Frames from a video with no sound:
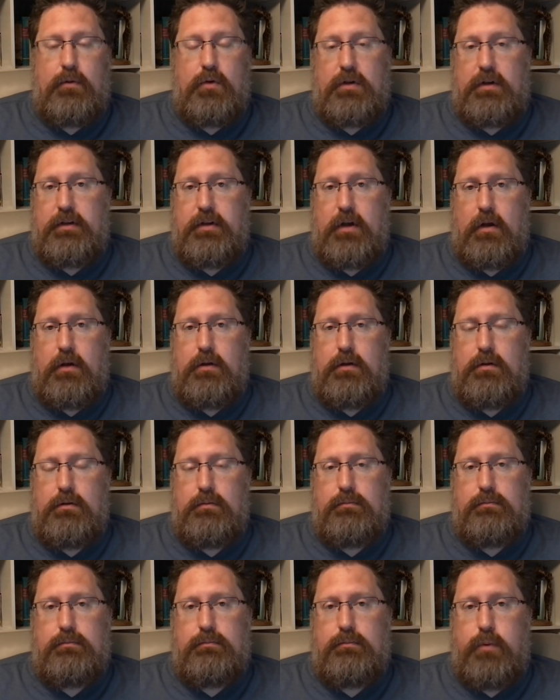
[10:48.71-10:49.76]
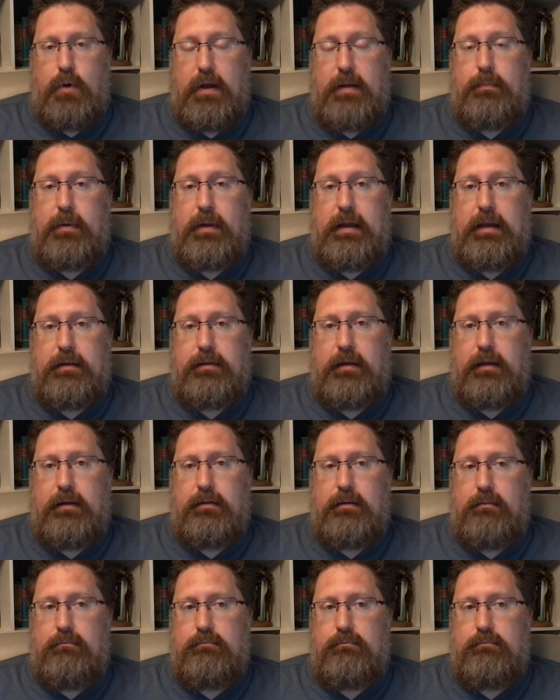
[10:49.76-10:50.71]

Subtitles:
going to tell you point blank that